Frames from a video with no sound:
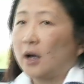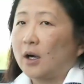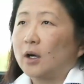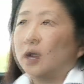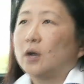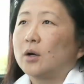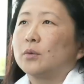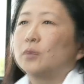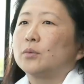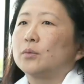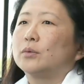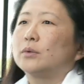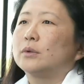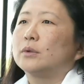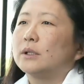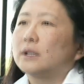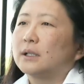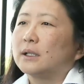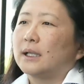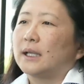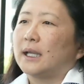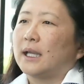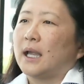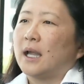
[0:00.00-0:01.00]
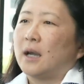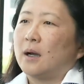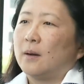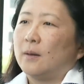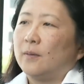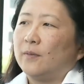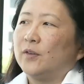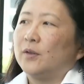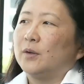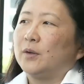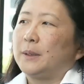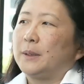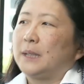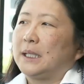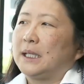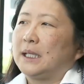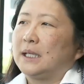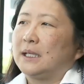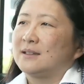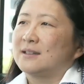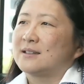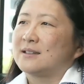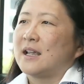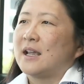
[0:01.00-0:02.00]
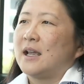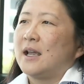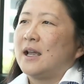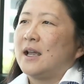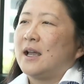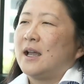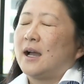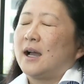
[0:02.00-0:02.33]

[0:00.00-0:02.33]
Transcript: I are, are really helpful because